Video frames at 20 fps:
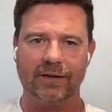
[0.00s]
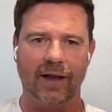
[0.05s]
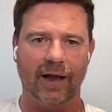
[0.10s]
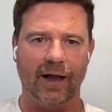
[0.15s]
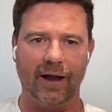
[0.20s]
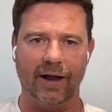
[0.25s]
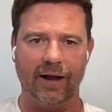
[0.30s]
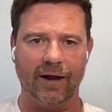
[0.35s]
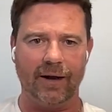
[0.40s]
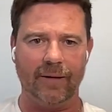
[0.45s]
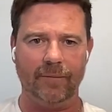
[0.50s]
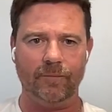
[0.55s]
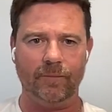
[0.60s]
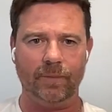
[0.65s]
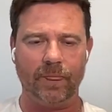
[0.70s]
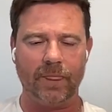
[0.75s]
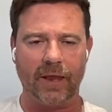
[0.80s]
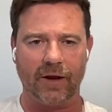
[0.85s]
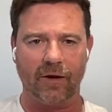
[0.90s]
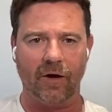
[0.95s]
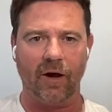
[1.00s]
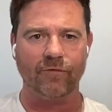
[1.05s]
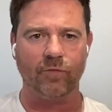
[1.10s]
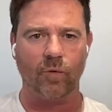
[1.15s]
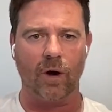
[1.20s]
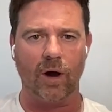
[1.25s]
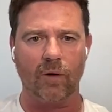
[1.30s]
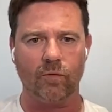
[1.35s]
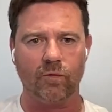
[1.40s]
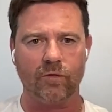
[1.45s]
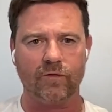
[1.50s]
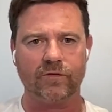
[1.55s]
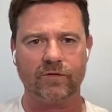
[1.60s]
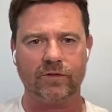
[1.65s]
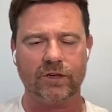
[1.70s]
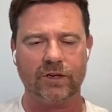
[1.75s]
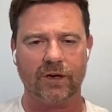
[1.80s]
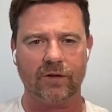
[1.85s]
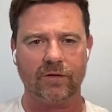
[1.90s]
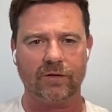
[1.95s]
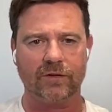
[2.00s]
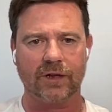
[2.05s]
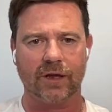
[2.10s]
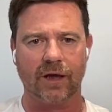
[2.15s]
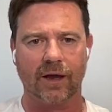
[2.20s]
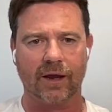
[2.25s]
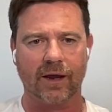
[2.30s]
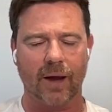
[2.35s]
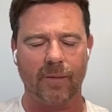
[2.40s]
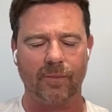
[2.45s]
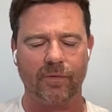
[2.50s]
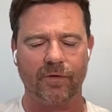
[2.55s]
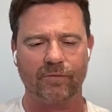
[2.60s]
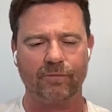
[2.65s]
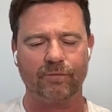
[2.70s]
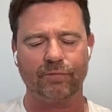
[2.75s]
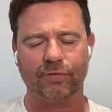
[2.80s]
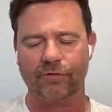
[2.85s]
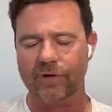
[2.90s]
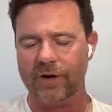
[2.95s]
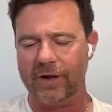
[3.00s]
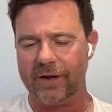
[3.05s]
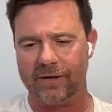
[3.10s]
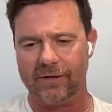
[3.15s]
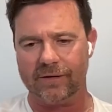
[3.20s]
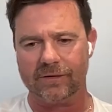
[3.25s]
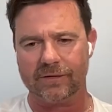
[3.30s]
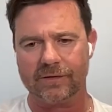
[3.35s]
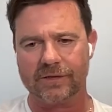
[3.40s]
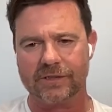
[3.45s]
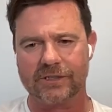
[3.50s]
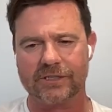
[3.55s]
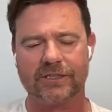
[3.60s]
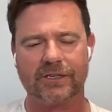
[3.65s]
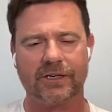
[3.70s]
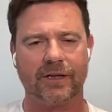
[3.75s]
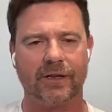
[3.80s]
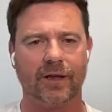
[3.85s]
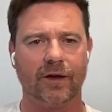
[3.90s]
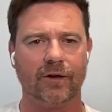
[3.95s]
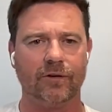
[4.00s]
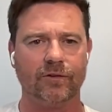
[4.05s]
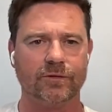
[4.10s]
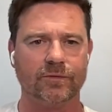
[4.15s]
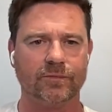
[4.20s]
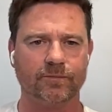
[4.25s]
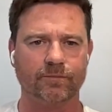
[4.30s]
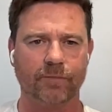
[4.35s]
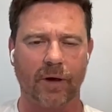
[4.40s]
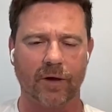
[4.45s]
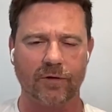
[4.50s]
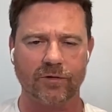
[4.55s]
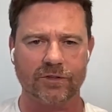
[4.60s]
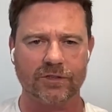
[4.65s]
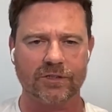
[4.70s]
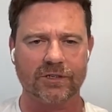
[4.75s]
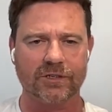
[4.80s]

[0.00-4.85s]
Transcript: Um, and I've worked you know a couple of brilliant CEOs post